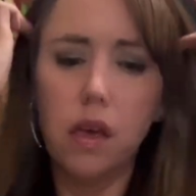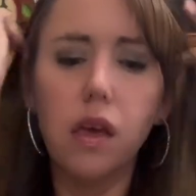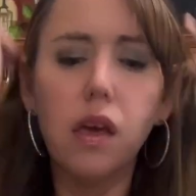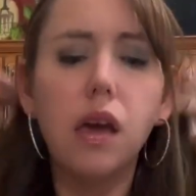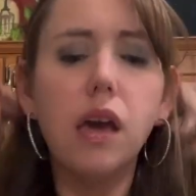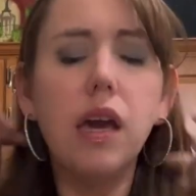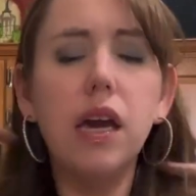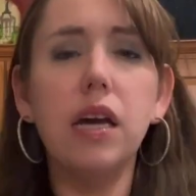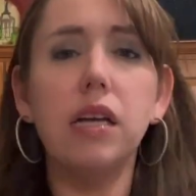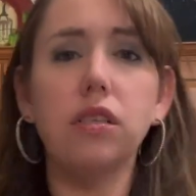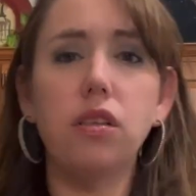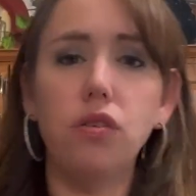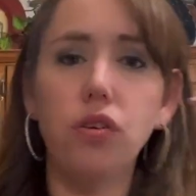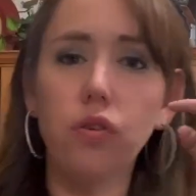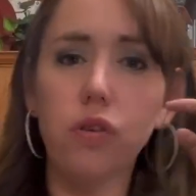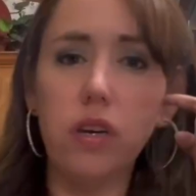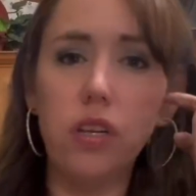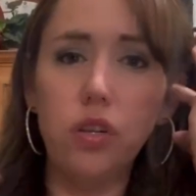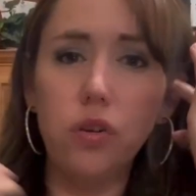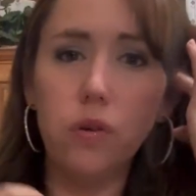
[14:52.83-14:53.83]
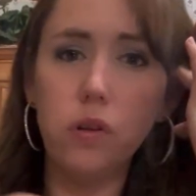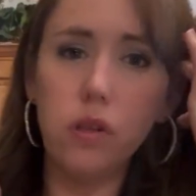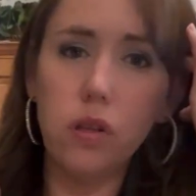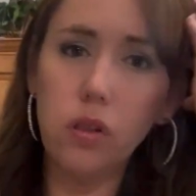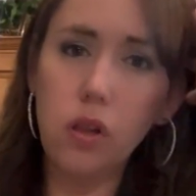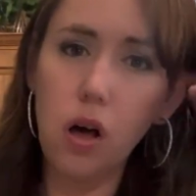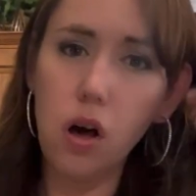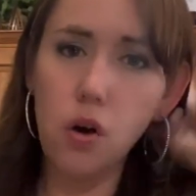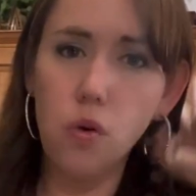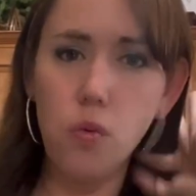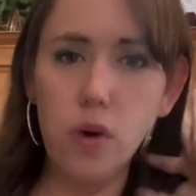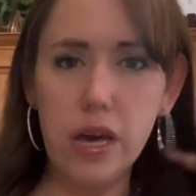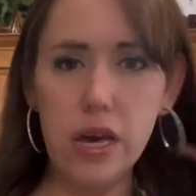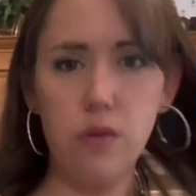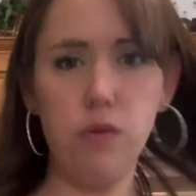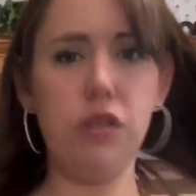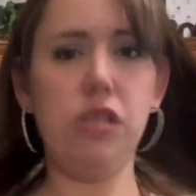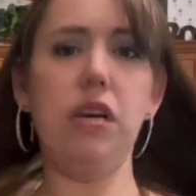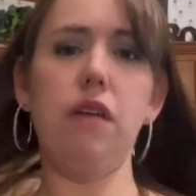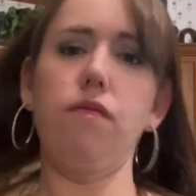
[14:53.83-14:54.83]
And so you can do it the long way,
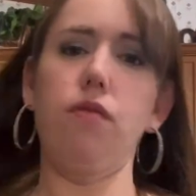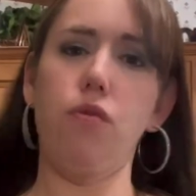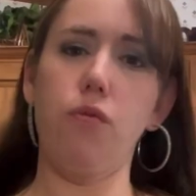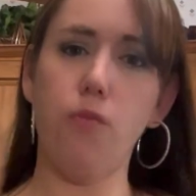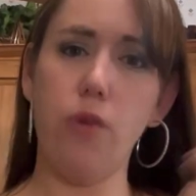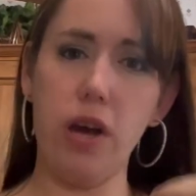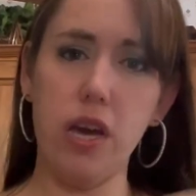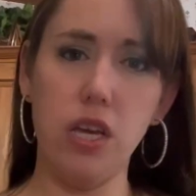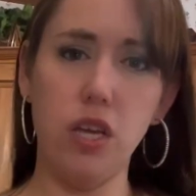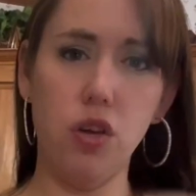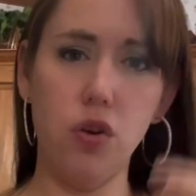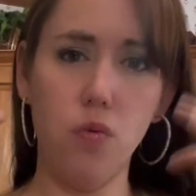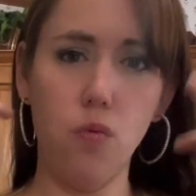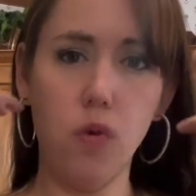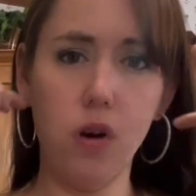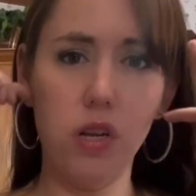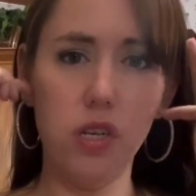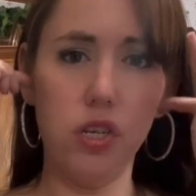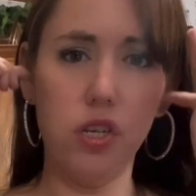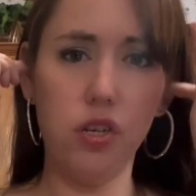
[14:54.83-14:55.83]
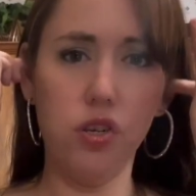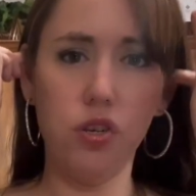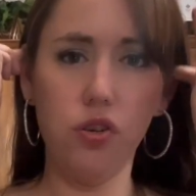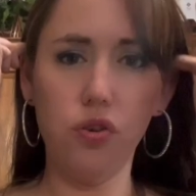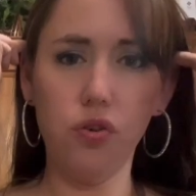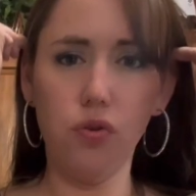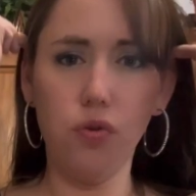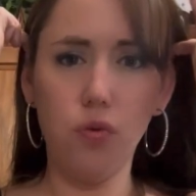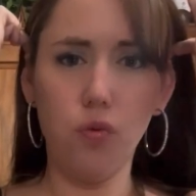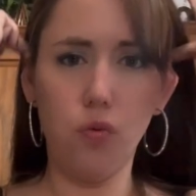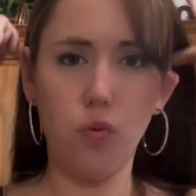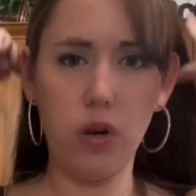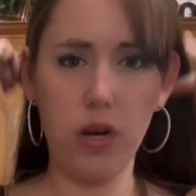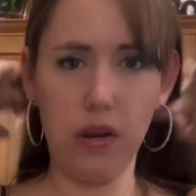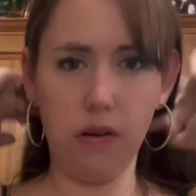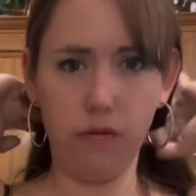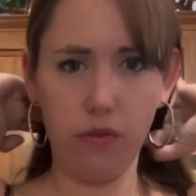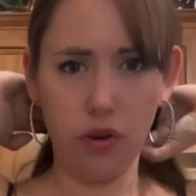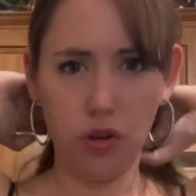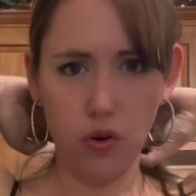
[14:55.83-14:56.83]
whichever way you want to do,
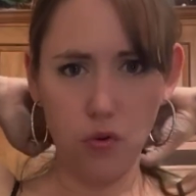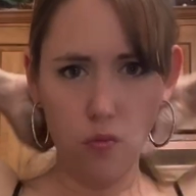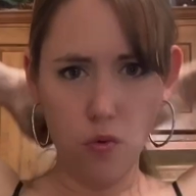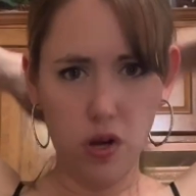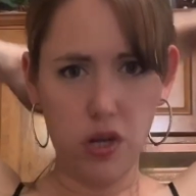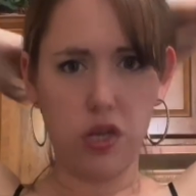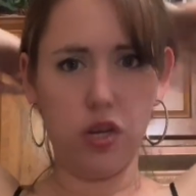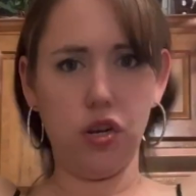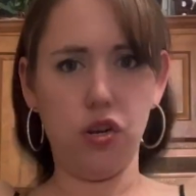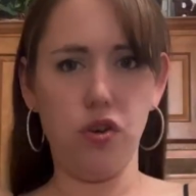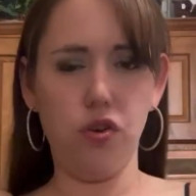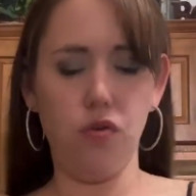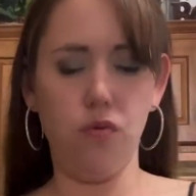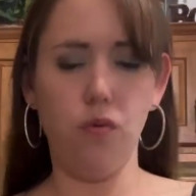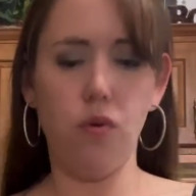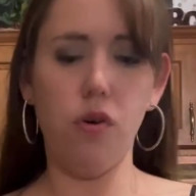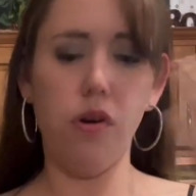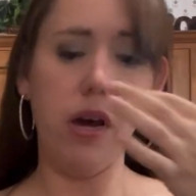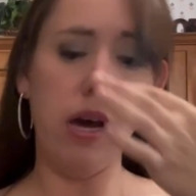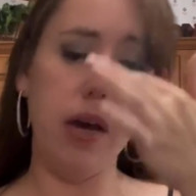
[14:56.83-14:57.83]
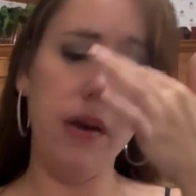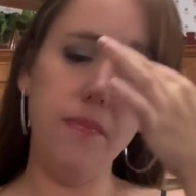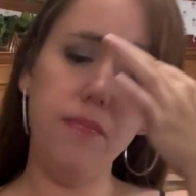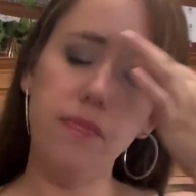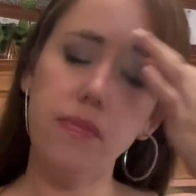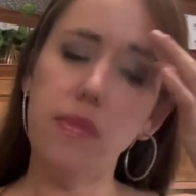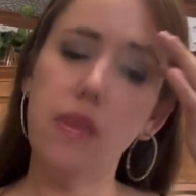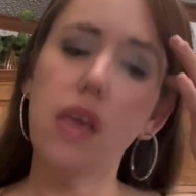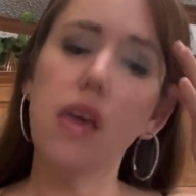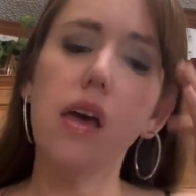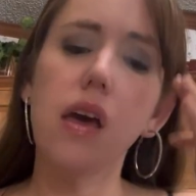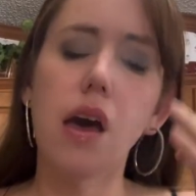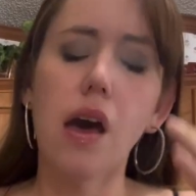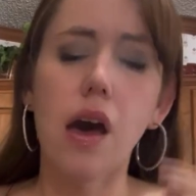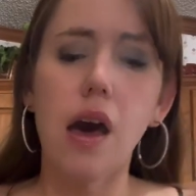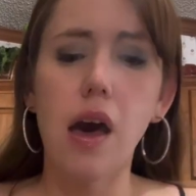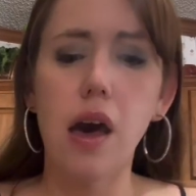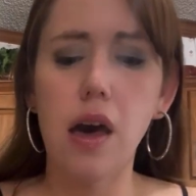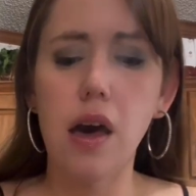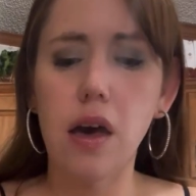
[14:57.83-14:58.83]
whatever you want to do, okay?
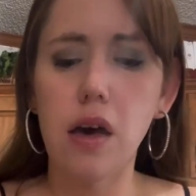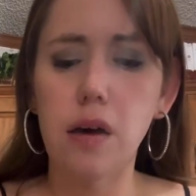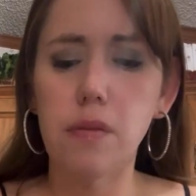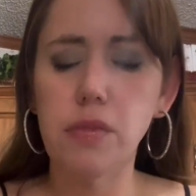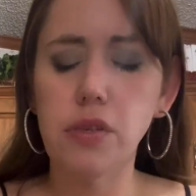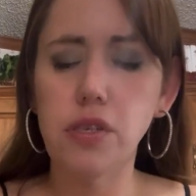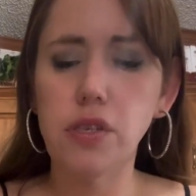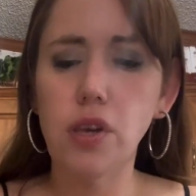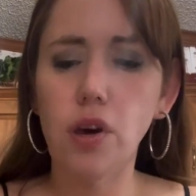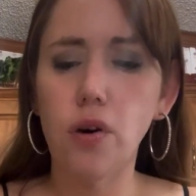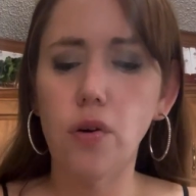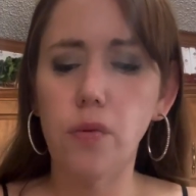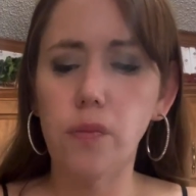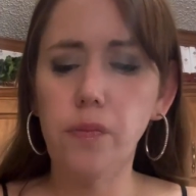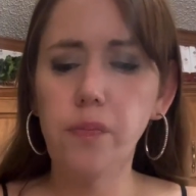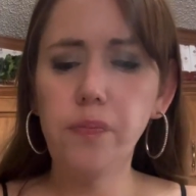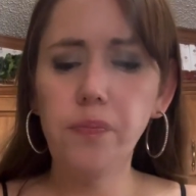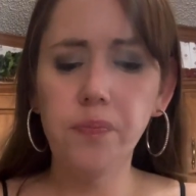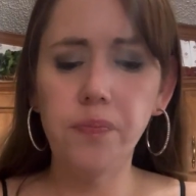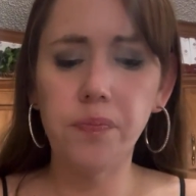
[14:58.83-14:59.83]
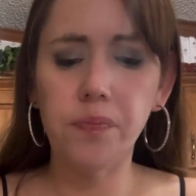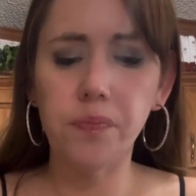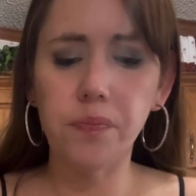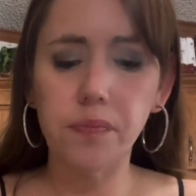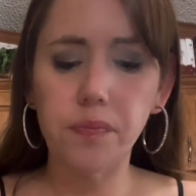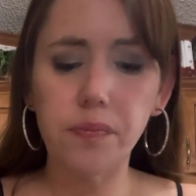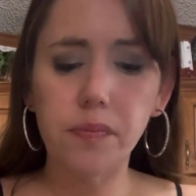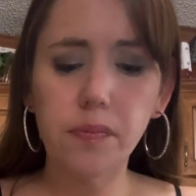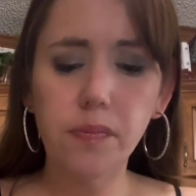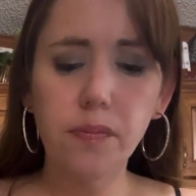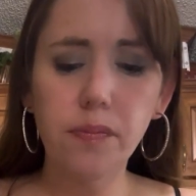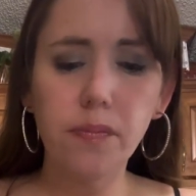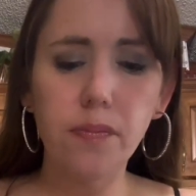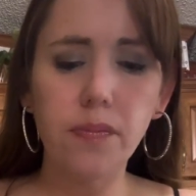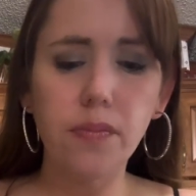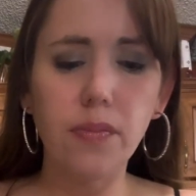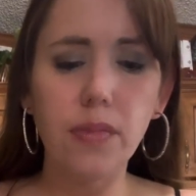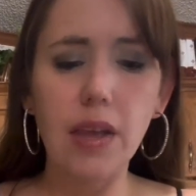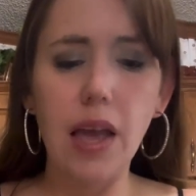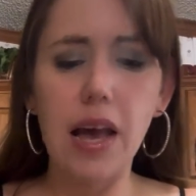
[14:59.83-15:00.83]
So
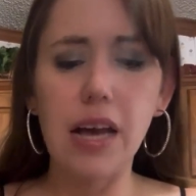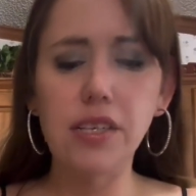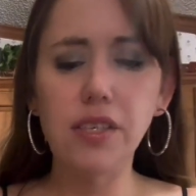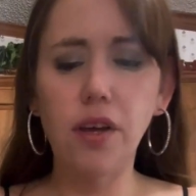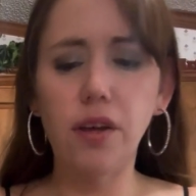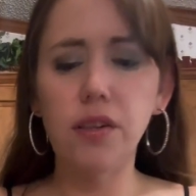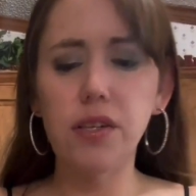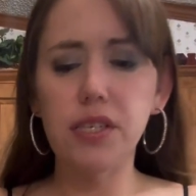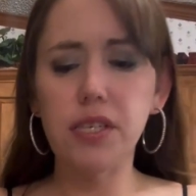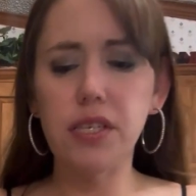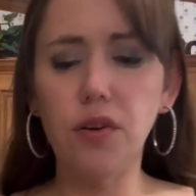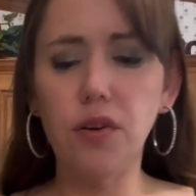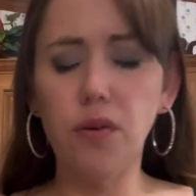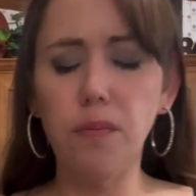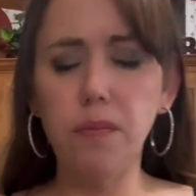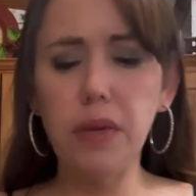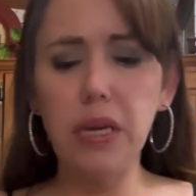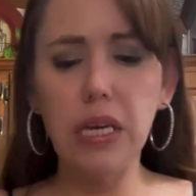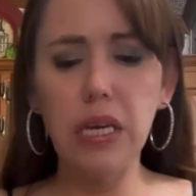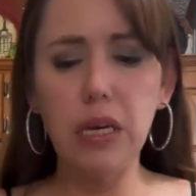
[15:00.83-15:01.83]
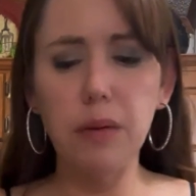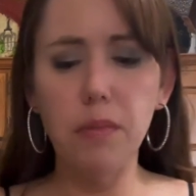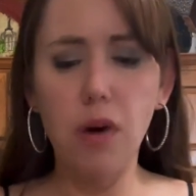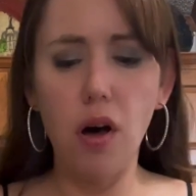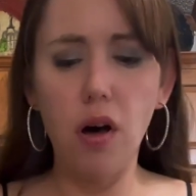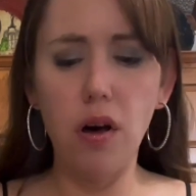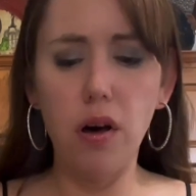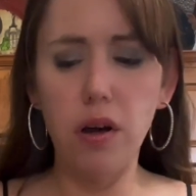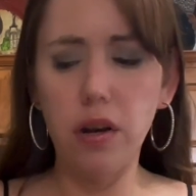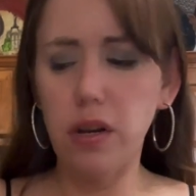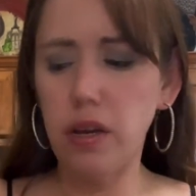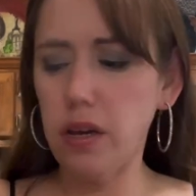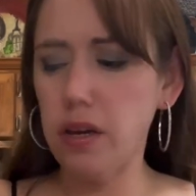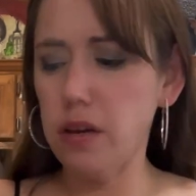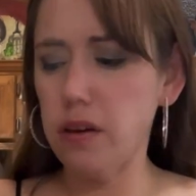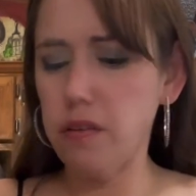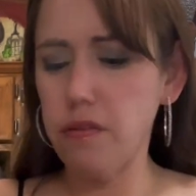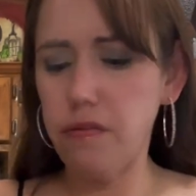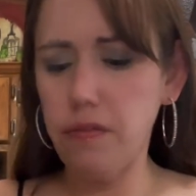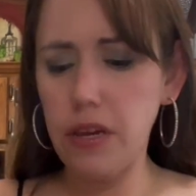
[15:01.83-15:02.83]
I saw this meme on
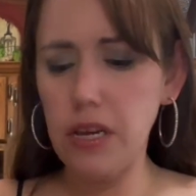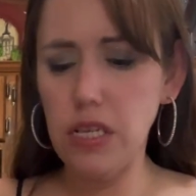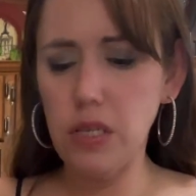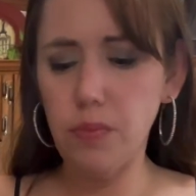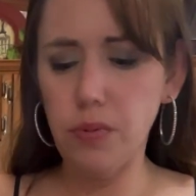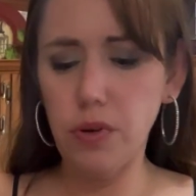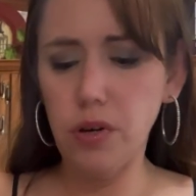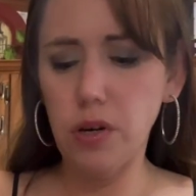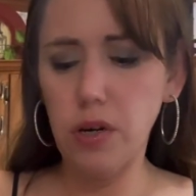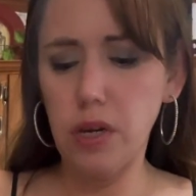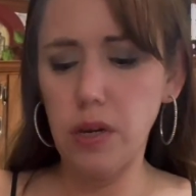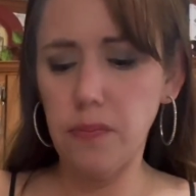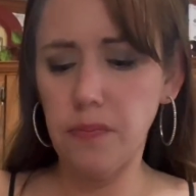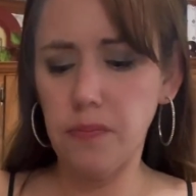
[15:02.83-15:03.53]
Facebook.